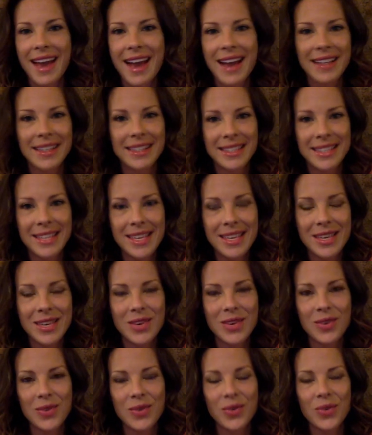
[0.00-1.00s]
I see
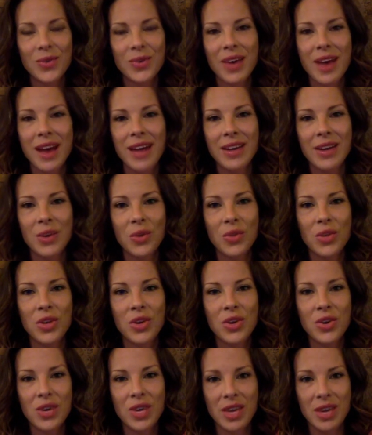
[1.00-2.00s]
you. I know that
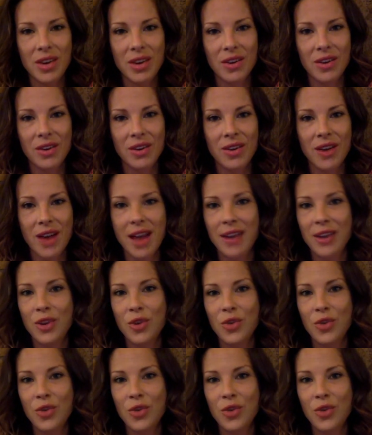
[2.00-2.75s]
you're here. I know